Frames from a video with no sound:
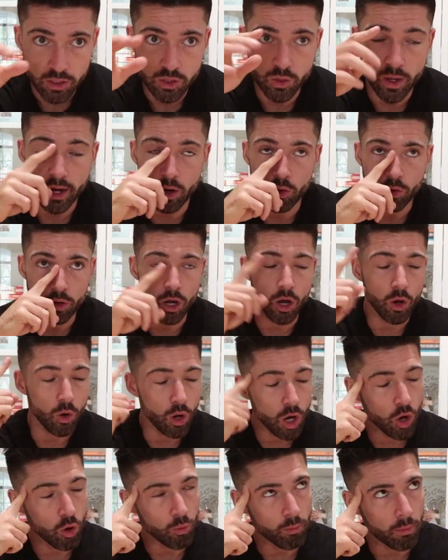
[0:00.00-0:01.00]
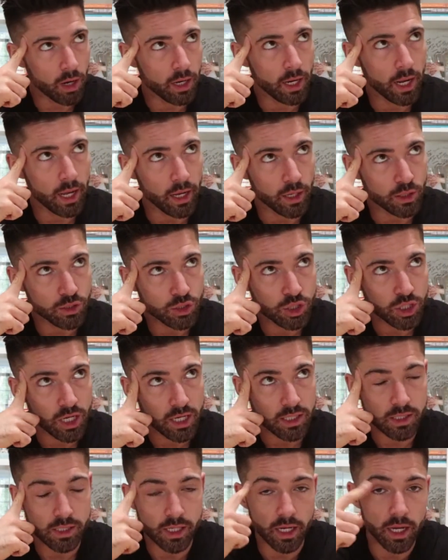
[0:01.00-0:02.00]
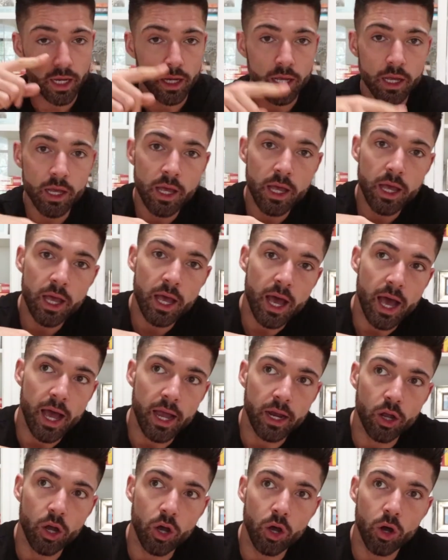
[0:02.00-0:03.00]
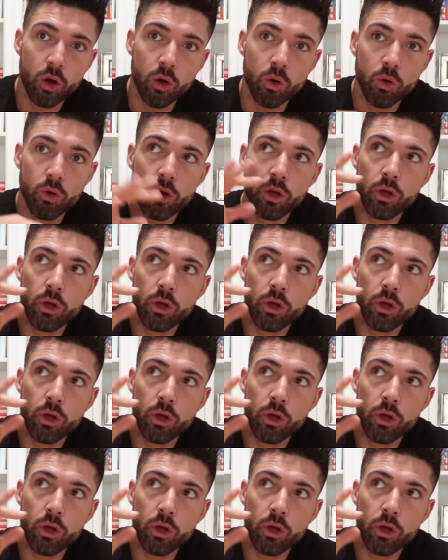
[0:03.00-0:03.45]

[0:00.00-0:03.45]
So I don't go, oh, Monday it's chest day, I go,